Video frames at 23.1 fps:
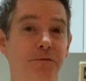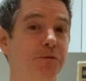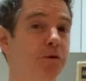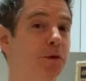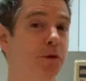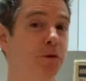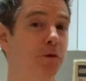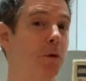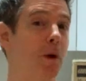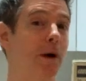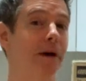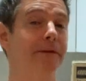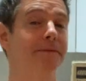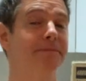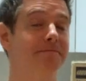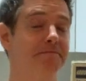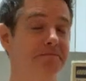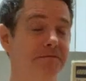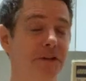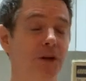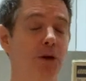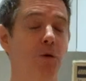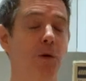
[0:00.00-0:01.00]
it's quite
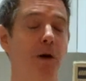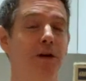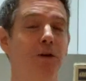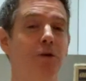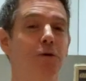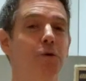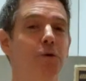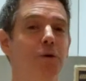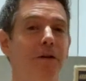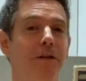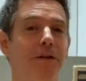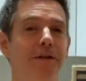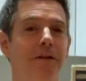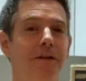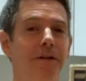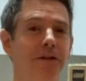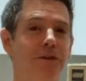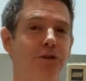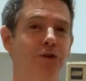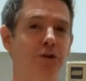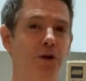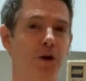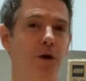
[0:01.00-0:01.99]
quite cool.
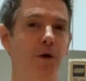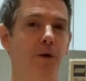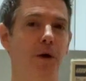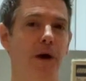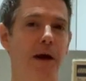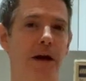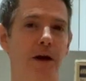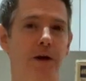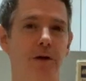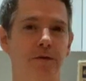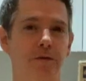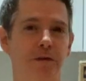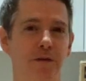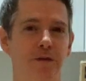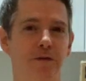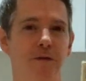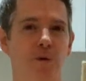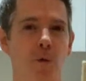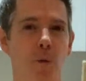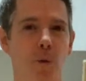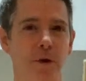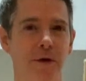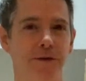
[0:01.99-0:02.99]
The show aired for
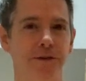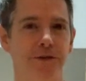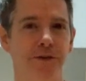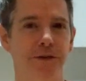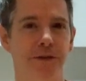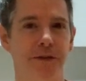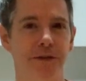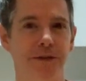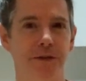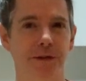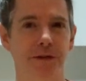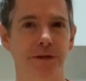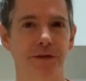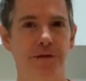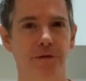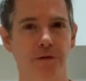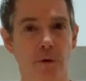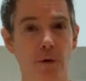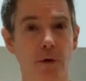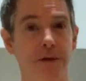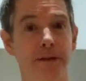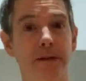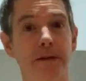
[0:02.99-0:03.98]
four seasons,
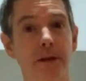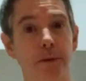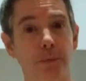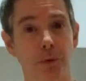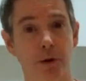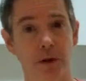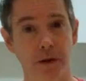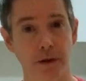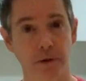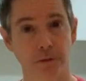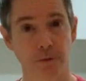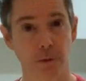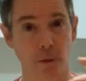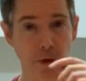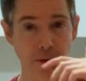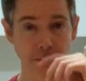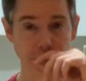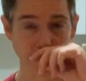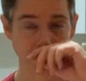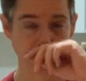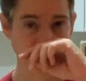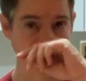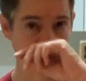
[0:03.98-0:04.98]
four deliberately four
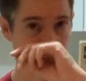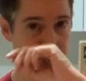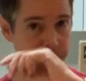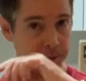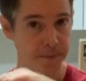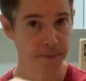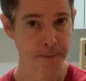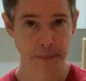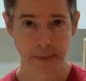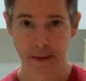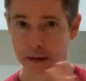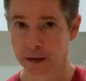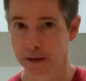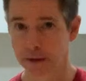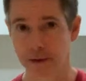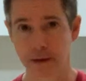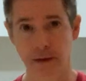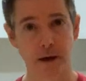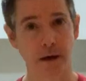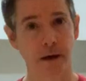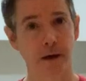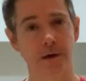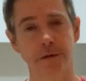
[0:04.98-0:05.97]
seasons.
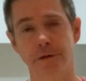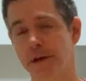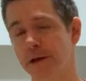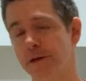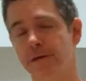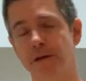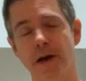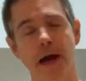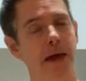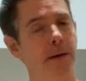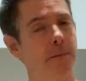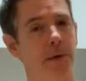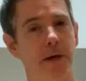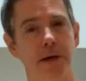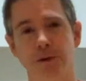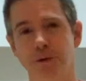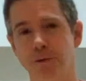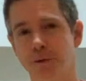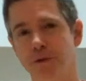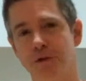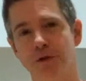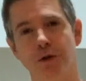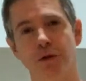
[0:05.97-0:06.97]
The the fan
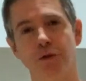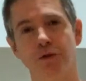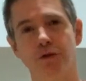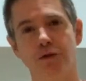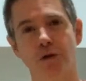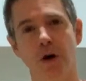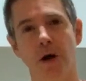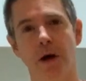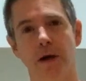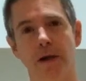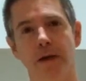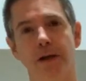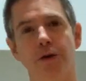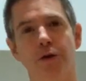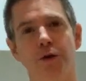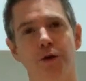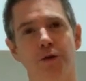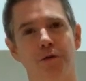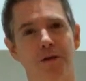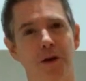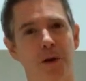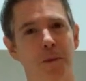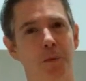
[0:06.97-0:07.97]
base was so strong it
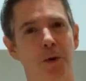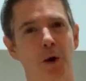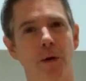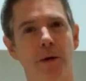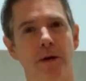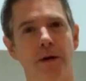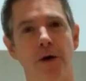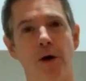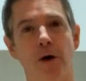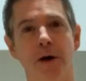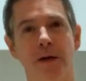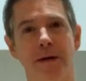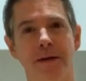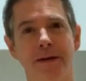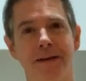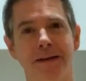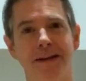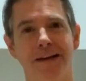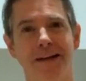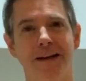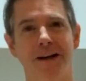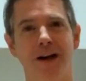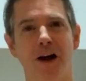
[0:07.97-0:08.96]
could have kept going on
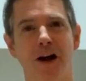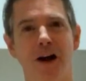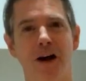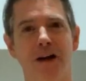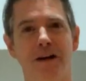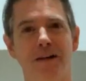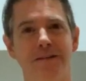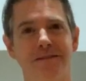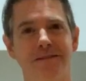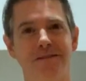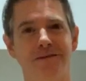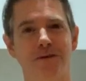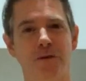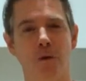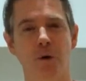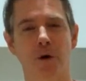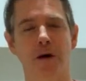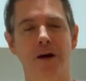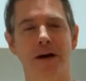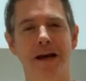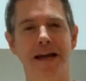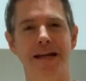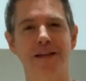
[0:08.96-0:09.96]
uh,
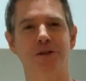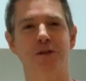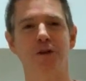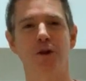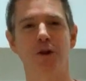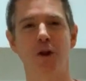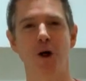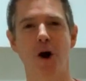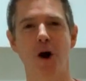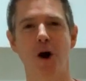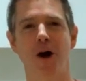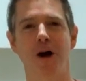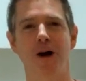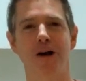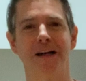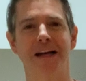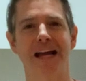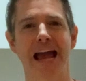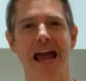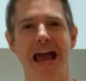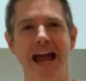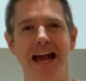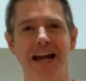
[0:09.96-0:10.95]
for as
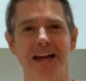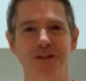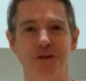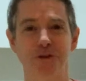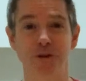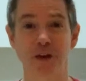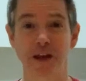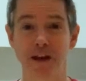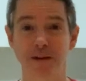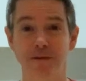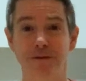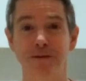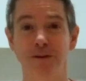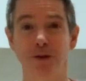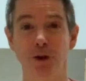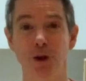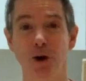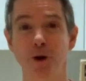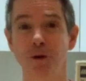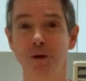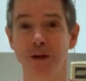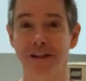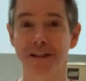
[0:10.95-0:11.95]
long as Dave
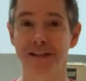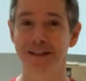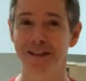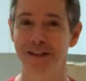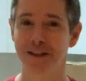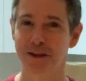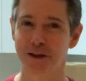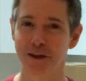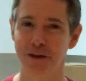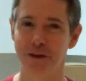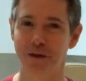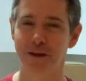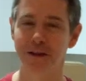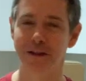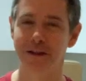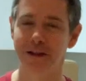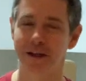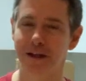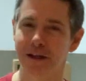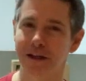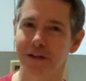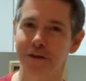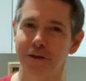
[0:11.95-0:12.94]
Filoni,
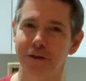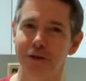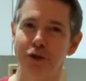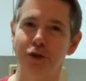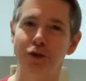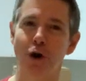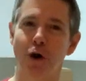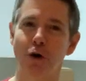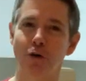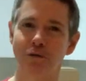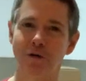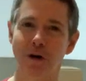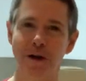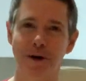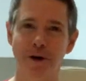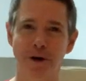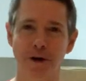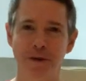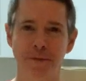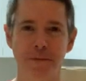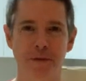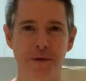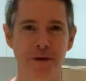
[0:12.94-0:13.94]
the uh, the
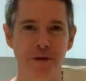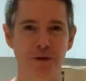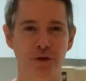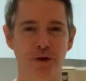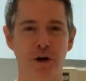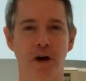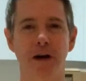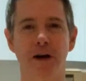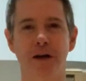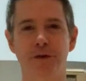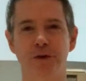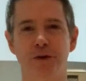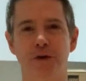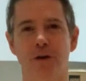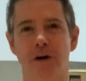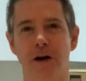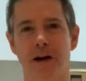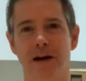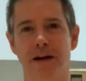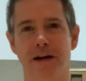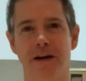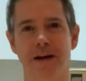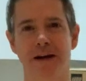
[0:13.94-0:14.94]
showrunner, uh,
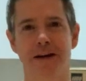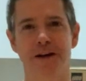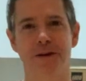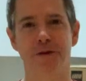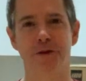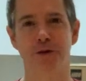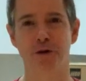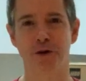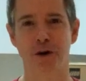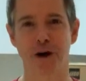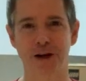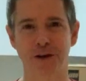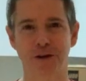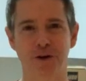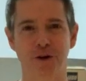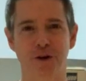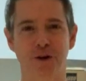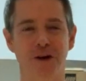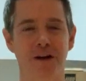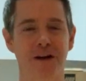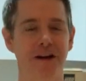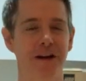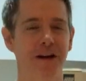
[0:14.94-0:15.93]
dire uh, the
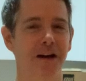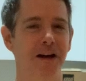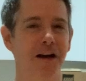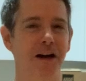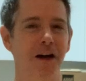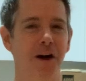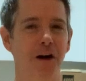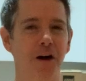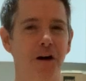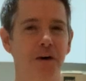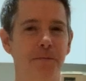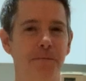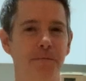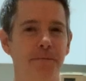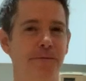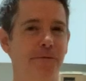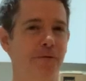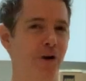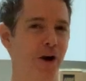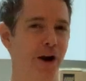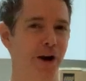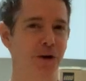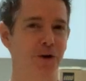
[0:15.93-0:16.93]
director,
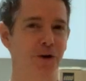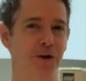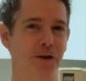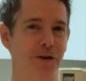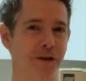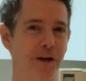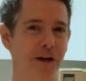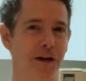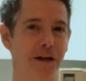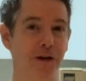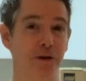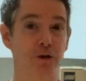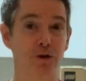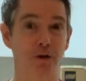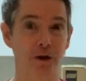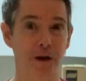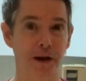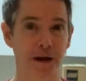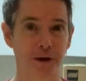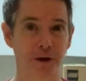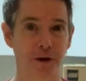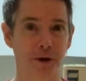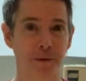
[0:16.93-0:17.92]
um, writer, uh,
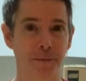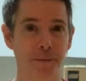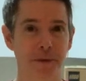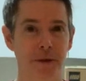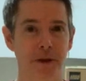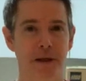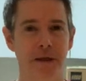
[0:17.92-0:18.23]
creator.